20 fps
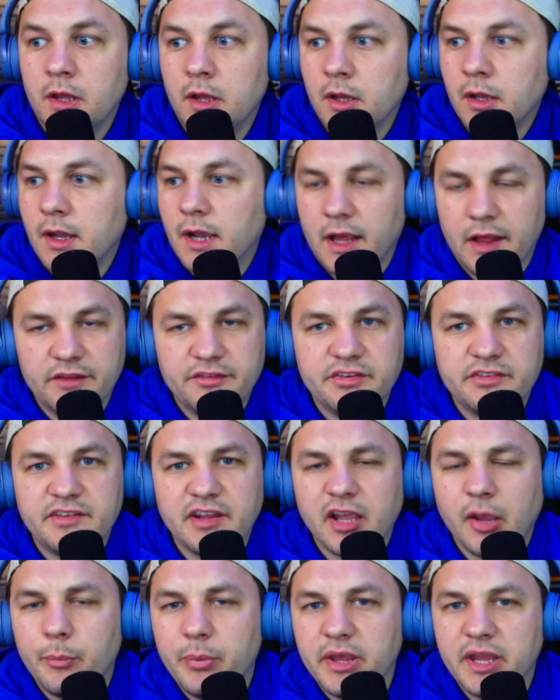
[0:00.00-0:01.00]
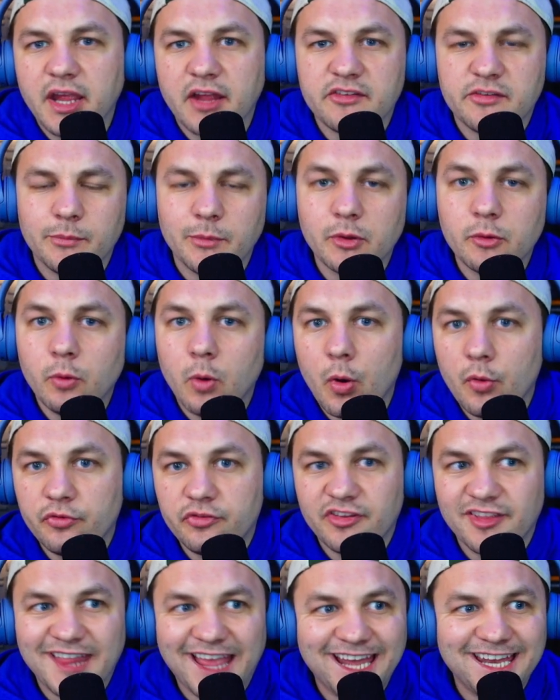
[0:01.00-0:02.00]
And let's just take a peek at some of the quotes
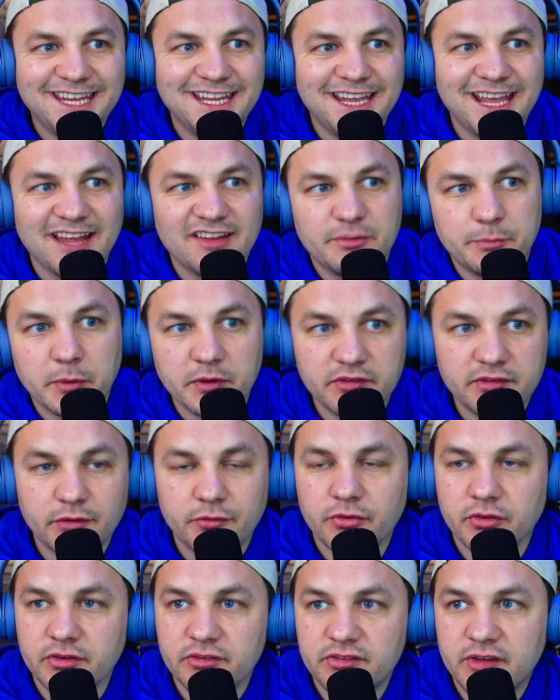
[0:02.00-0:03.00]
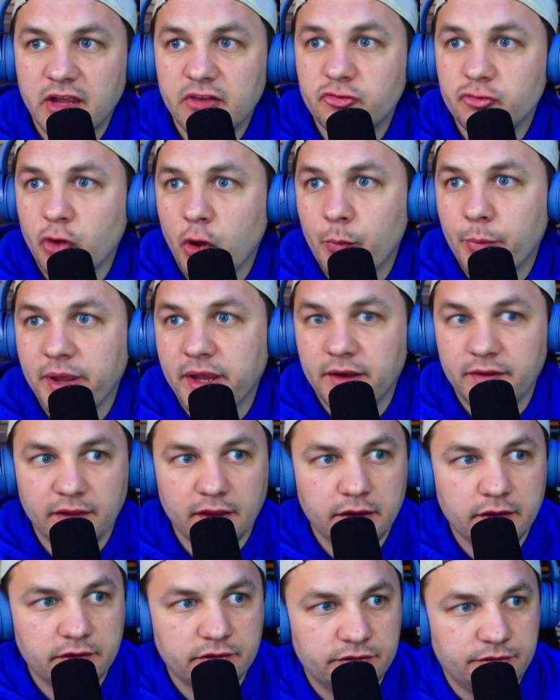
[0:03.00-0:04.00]
that he had specifically said, Sean Payton,
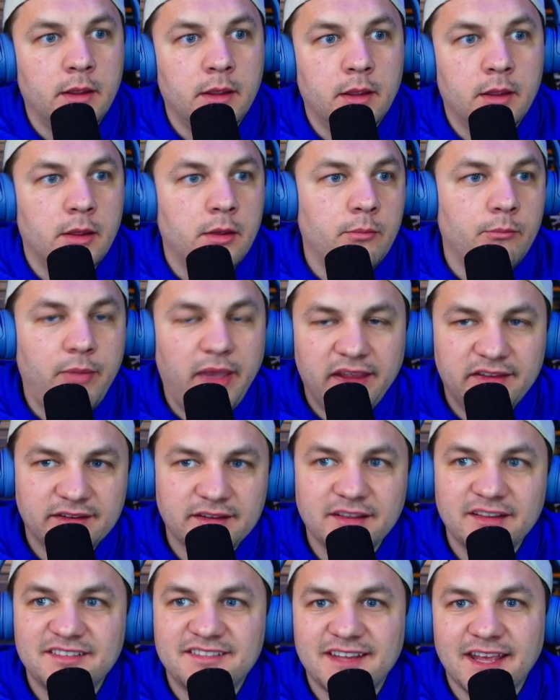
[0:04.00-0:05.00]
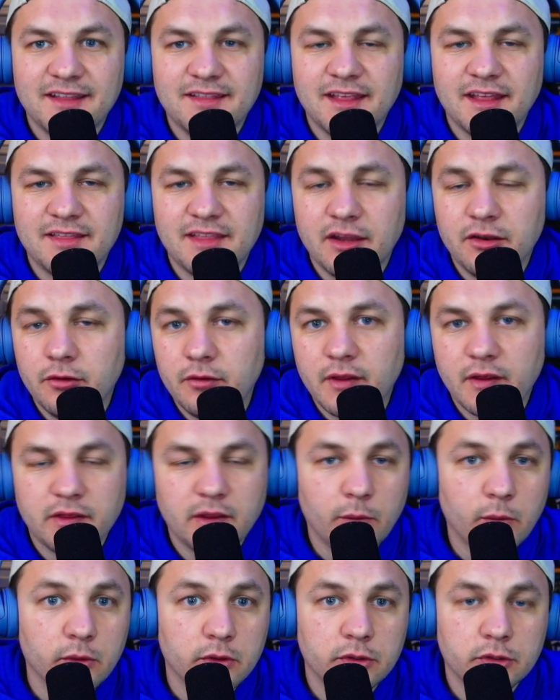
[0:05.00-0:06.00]
that is. Basically said that they knew that they
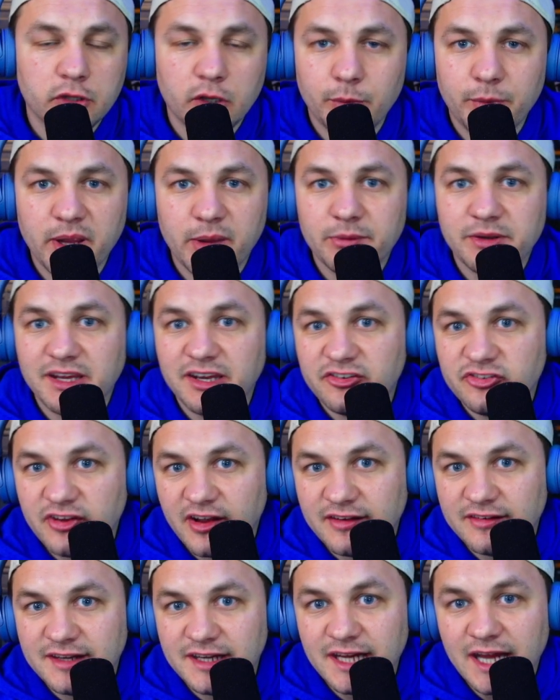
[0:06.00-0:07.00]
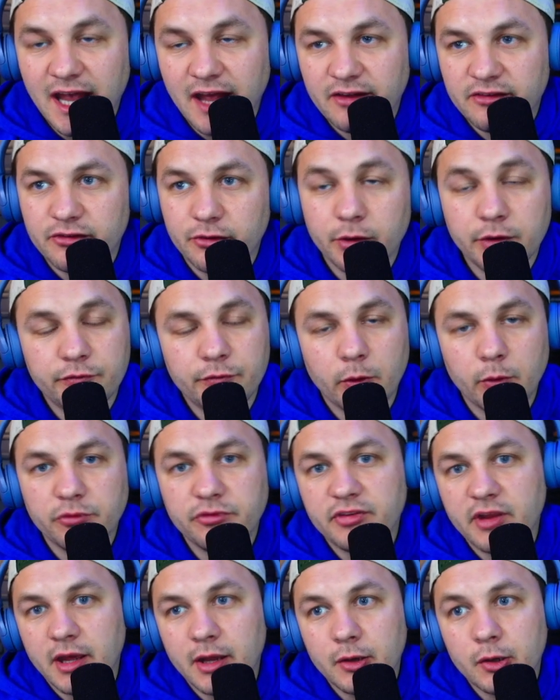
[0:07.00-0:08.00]
weren't going to be able to get Genty, and so he
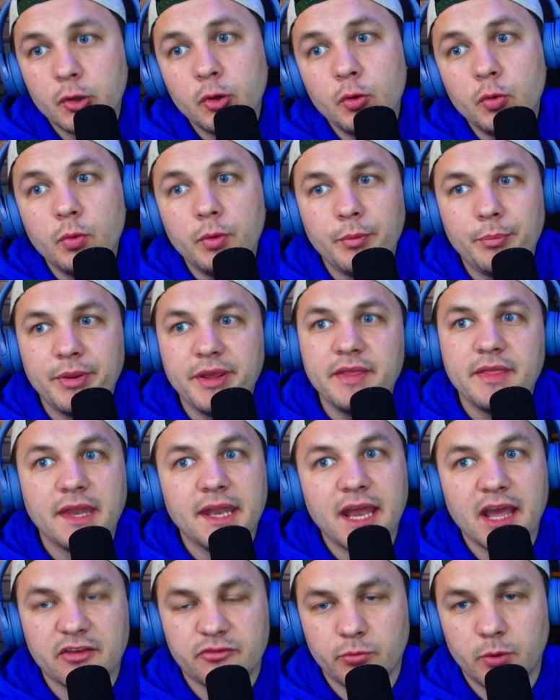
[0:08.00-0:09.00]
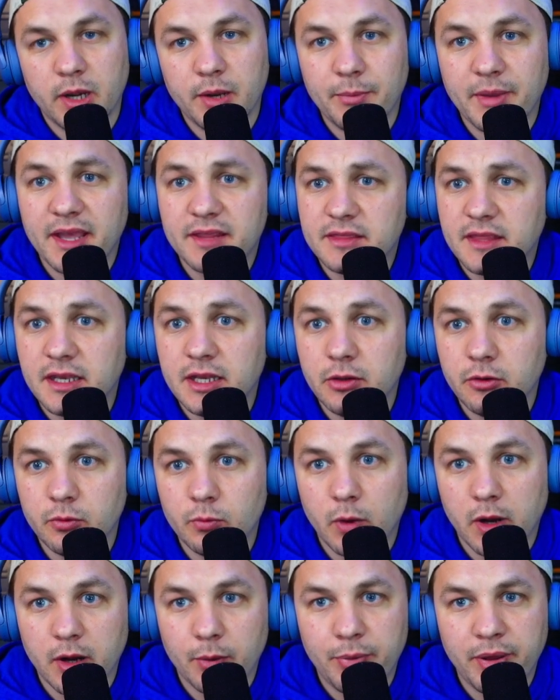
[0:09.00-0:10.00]
focused on who would be the next running back that he would
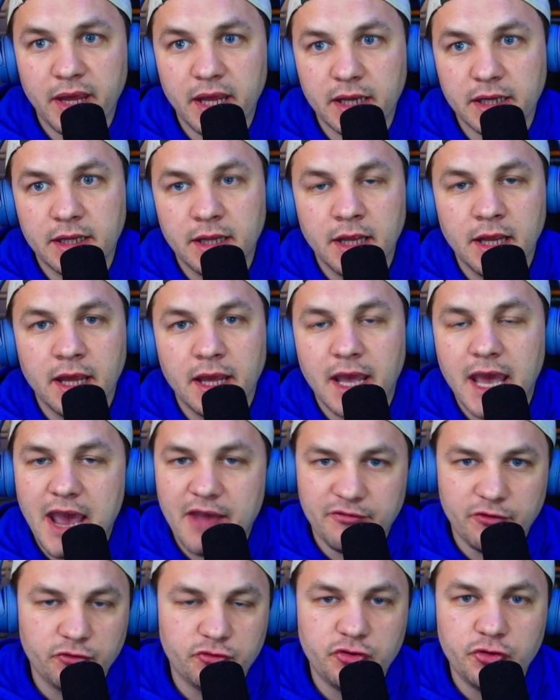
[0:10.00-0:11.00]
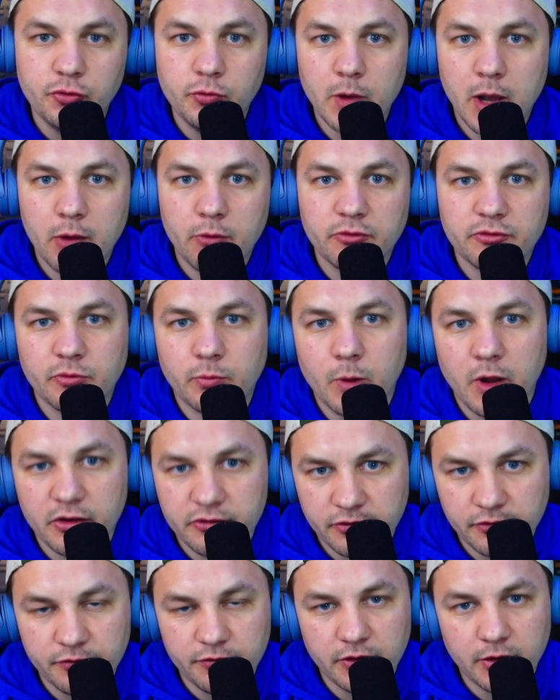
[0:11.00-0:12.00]
want to pick. After 2 hours of
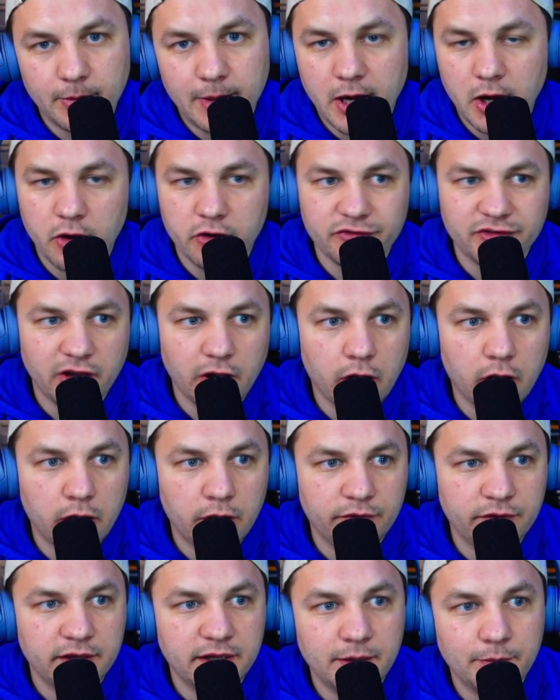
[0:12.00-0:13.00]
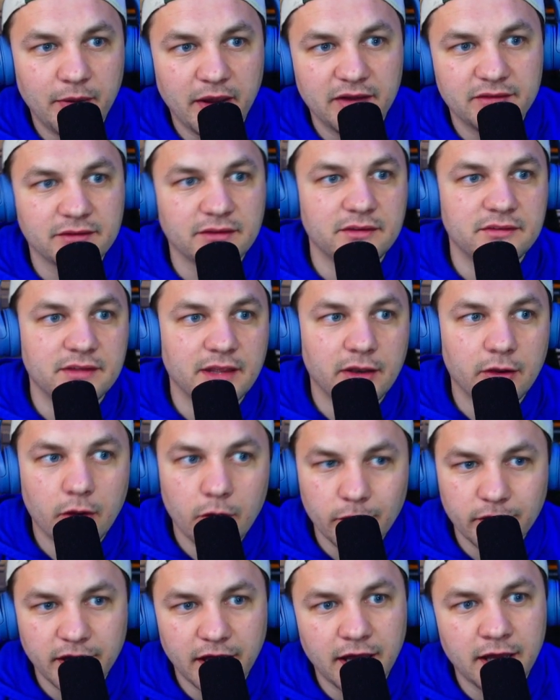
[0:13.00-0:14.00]
watching film on RJ Harvey, he basically said,
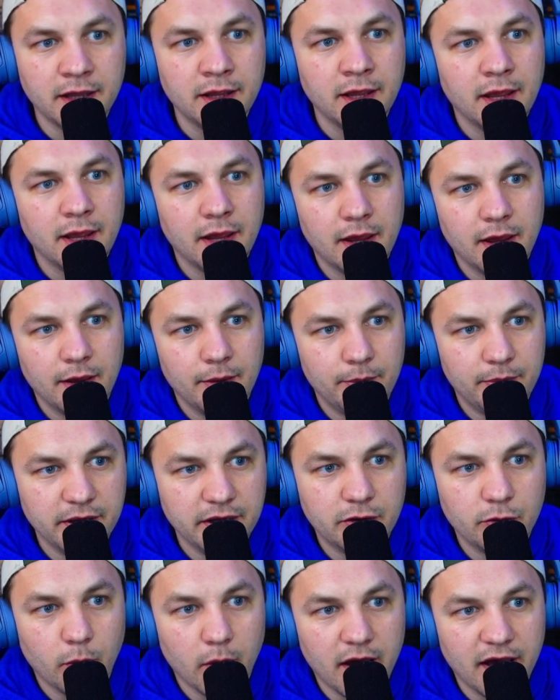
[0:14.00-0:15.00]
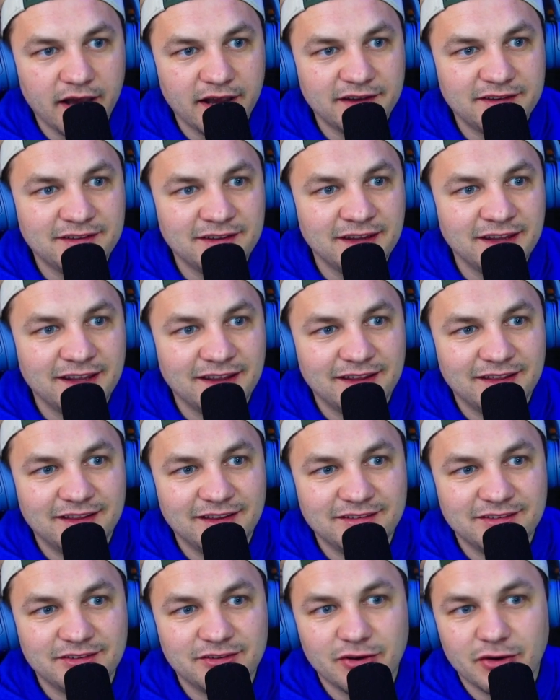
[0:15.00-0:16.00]
okay, be quiet.
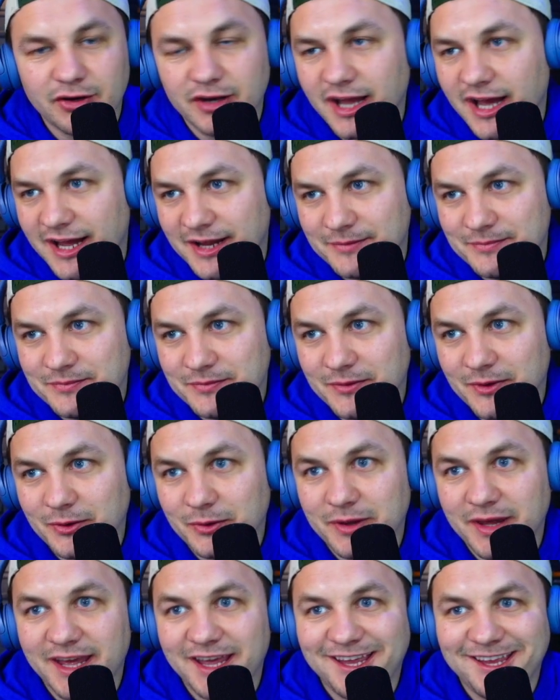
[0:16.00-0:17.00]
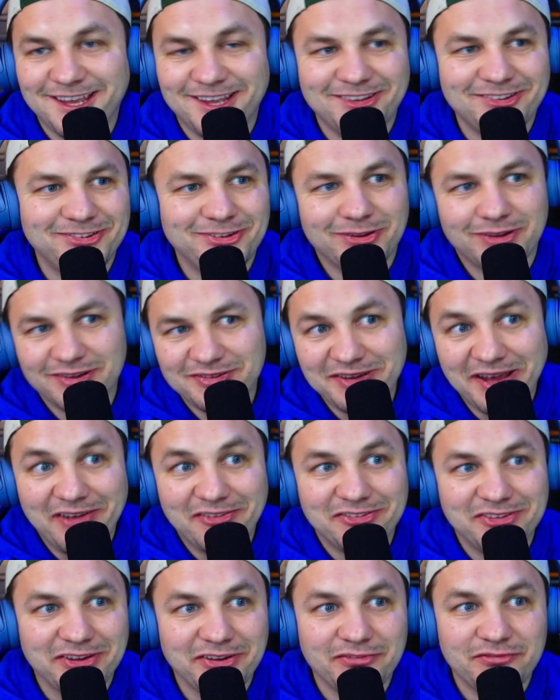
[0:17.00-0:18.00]
This is our guy. Okay, and so that's
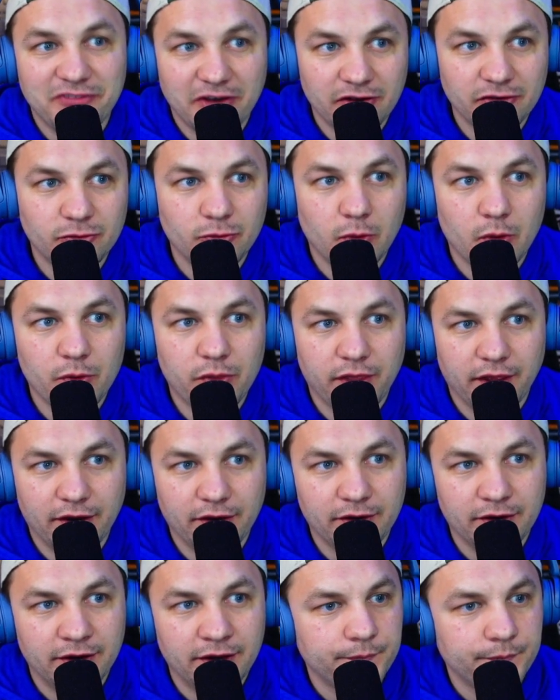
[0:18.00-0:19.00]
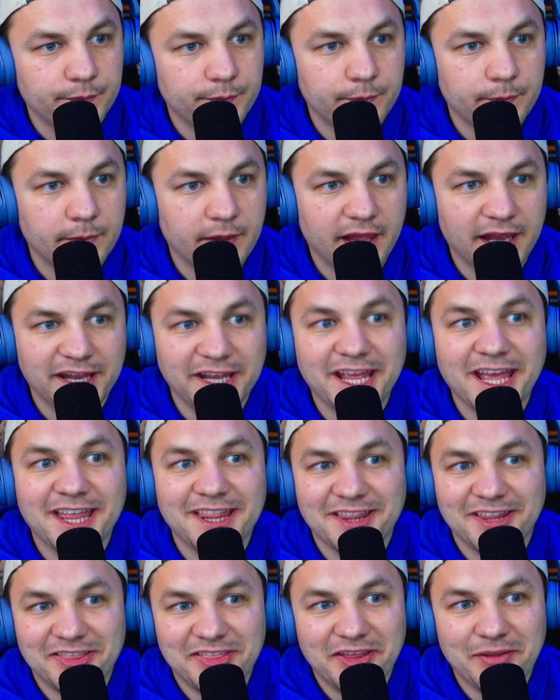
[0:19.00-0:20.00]
obviously a fun quote there. And again,
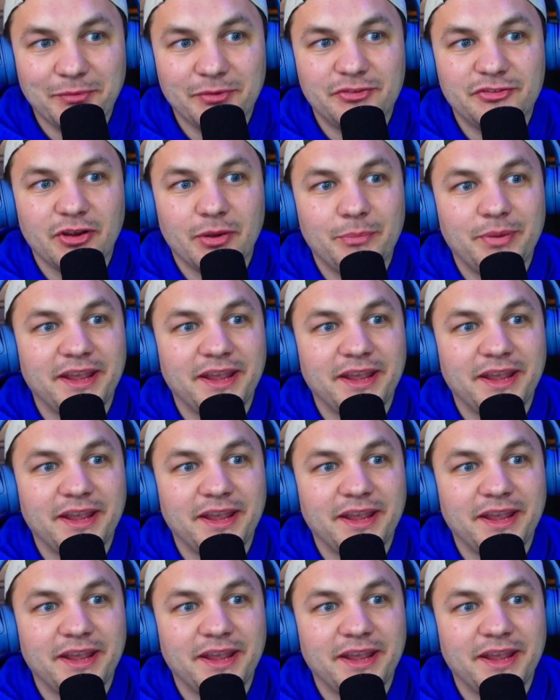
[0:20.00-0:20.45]
the thing with Sean Payton